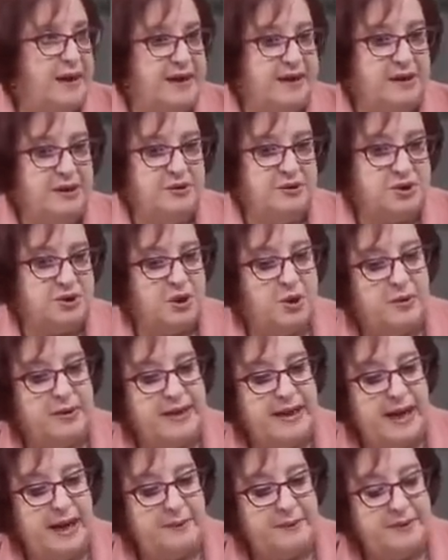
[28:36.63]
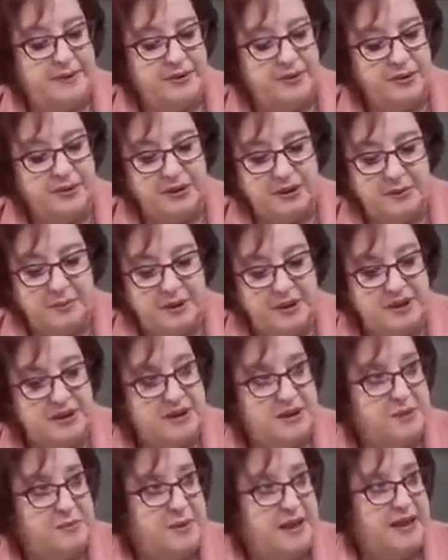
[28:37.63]
And you saw what happened during the
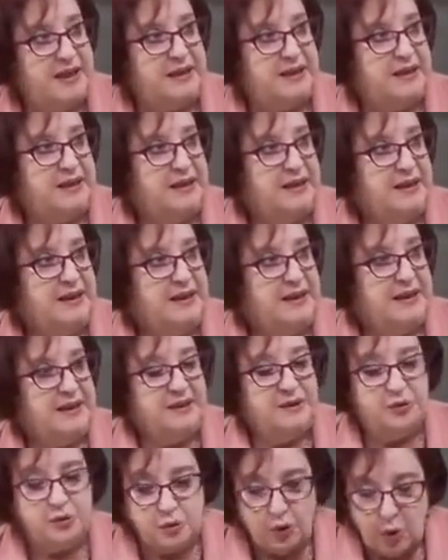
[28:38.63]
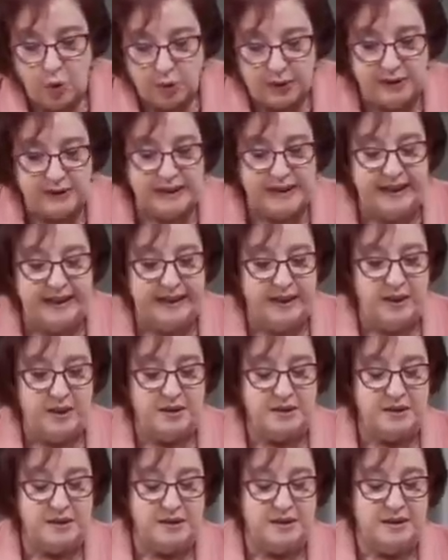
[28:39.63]
budget debate. Total
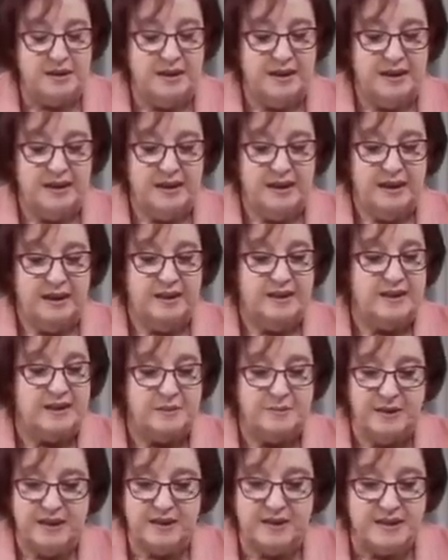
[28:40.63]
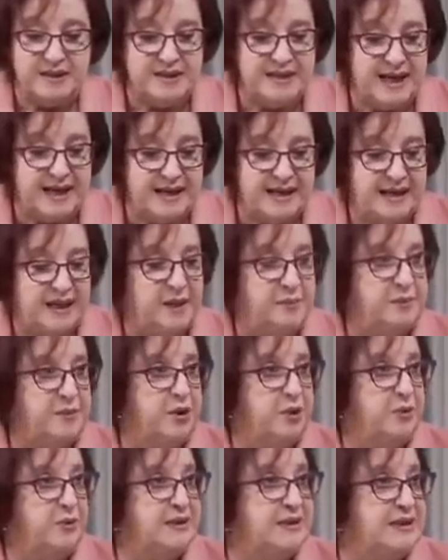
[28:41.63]
chaos. The Speaker's standing up,
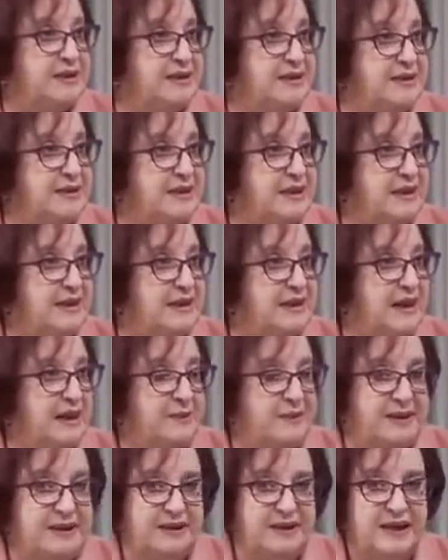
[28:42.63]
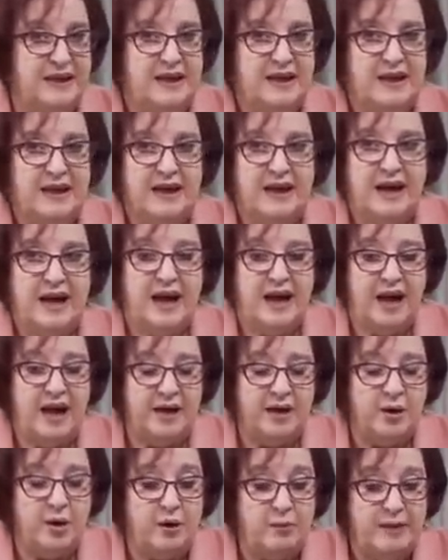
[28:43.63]
no one's listening. I mean,
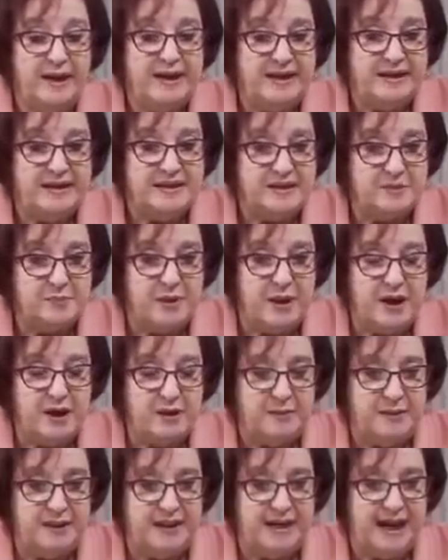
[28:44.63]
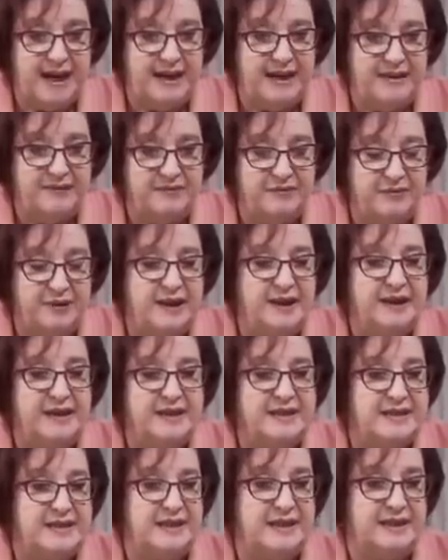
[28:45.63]
in all my years of Parliament, I have
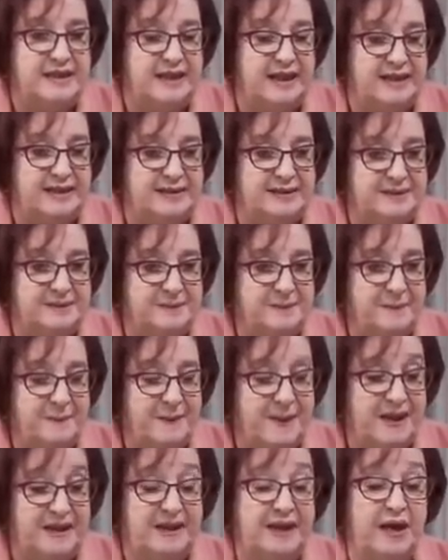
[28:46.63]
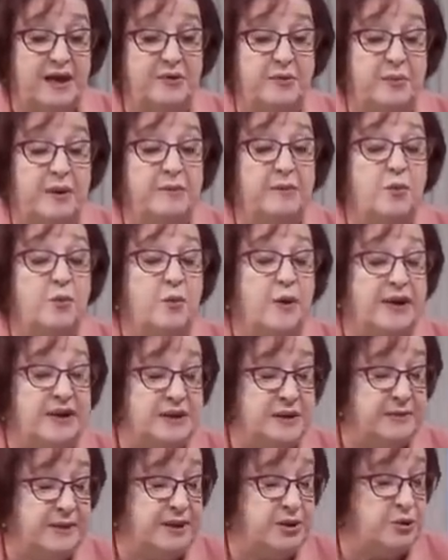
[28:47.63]
rarely seen that. I think I remember
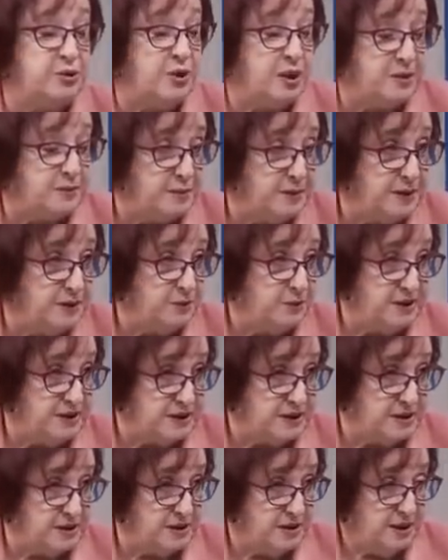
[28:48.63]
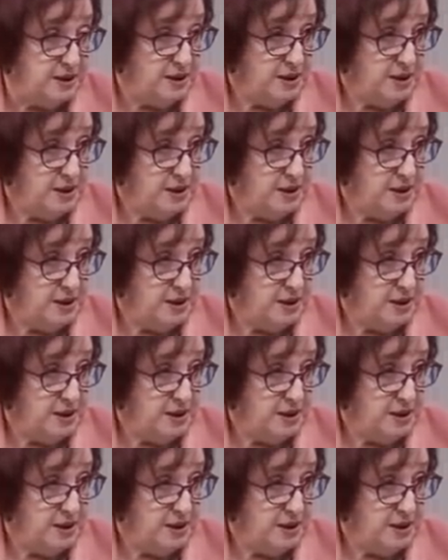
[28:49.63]
once when Mr.